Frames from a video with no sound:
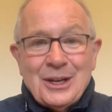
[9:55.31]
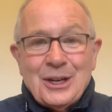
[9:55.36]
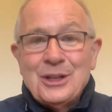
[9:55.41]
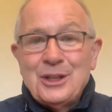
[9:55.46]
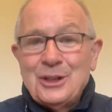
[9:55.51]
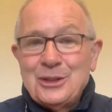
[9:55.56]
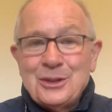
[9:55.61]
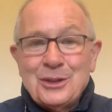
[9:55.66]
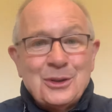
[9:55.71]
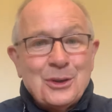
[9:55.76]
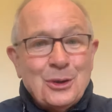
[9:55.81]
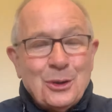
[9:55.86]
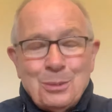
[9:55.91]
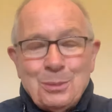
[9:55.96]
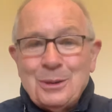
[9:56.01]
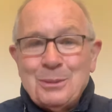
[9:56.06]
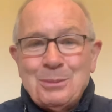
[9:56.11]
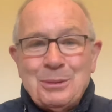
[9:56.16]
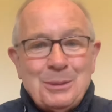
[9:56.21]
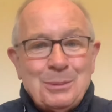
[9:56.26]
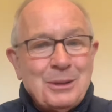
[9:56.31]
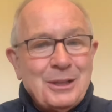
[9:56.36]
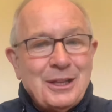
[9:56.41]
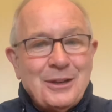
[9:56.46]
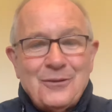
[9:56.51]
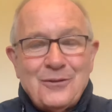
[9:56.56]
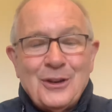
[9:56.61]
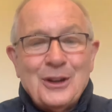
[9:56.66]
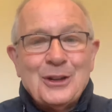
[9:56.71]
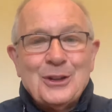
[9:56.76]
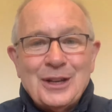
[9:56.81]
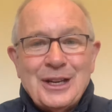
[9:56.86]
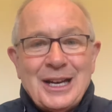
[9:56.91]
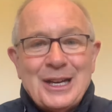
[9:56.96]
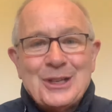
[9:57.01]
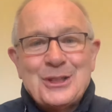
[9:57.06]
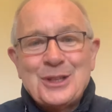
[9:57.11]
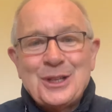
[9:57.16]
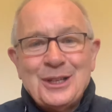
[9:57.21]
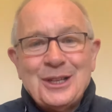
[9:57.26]
There's a couple of people that follow
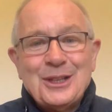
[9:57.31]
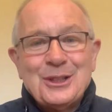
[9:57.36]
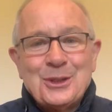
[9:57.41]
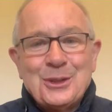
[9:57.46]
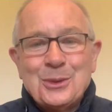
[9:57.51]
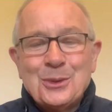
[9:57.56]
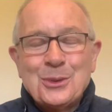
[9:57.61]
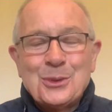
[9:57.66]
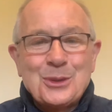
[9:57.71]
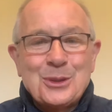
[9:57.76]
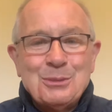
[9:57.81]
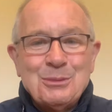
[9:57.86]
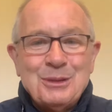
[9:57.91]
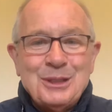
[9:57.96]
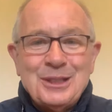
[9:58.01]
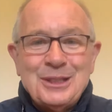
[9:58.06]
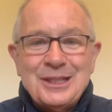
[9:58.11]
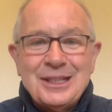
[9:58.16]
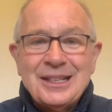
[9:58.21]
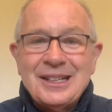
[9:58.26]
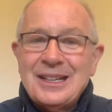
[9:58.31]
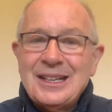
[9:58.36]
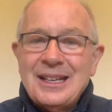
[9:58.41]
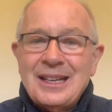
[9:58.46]
Arsenal on social media.